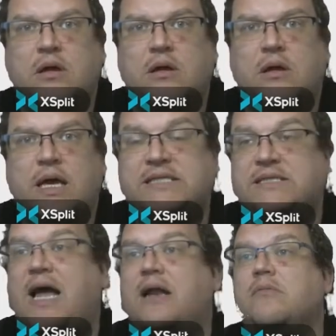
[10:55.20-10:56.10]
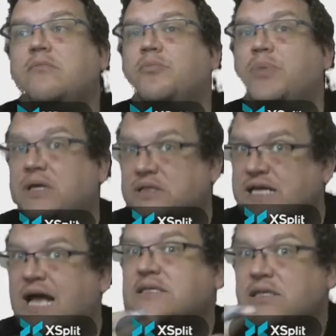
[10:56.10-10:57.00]
Is that because
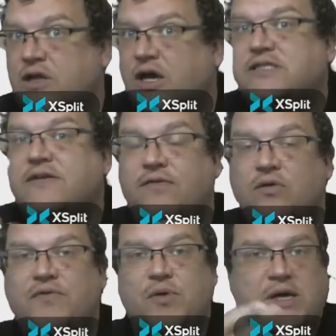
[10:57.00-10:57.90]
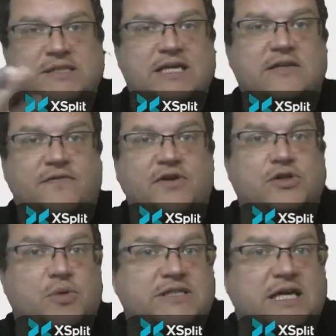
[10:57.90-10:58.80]
that's a nicer form for you
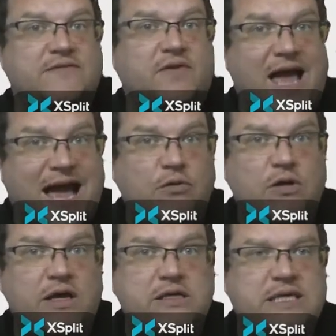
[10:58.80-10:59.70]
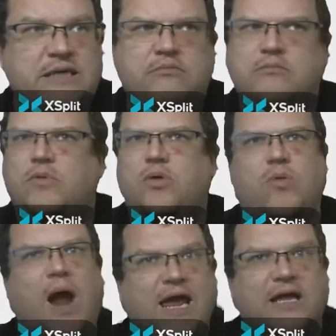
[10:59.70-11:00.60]
to identify outliers in?
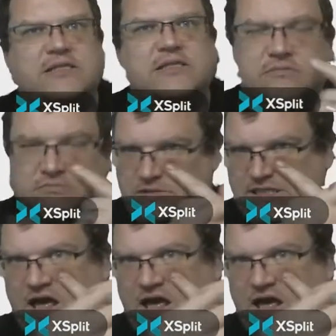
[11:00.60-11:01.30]
Great. Tell